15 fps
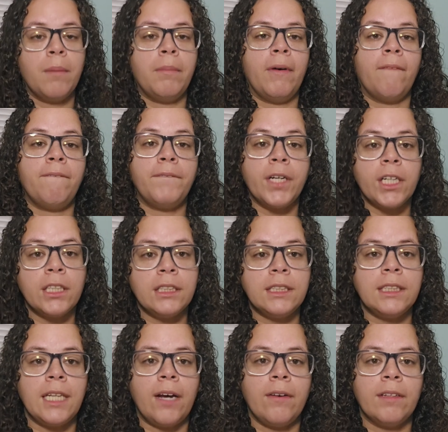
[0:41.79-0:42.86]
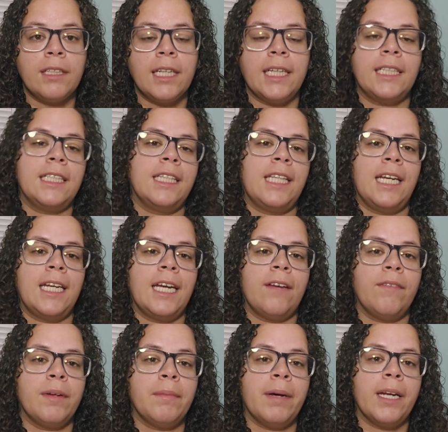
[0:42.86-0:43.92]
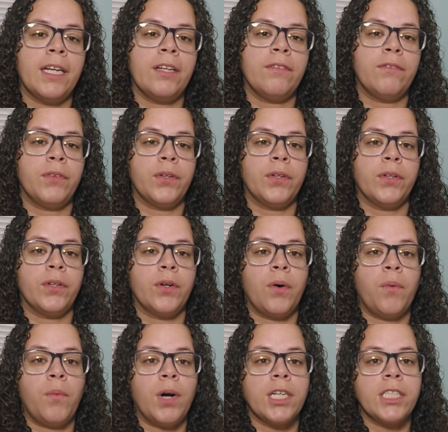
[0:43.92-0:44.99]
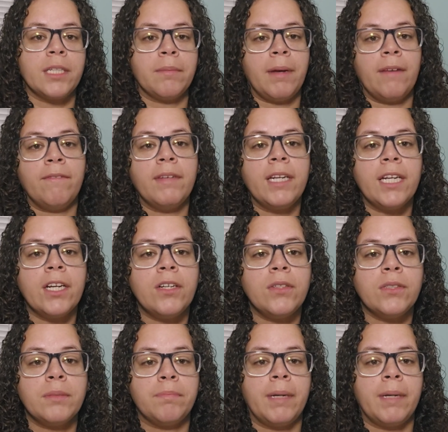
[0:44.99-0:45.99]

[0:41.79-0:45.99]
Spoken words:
But first, I would like to thank everybody for watching my videos,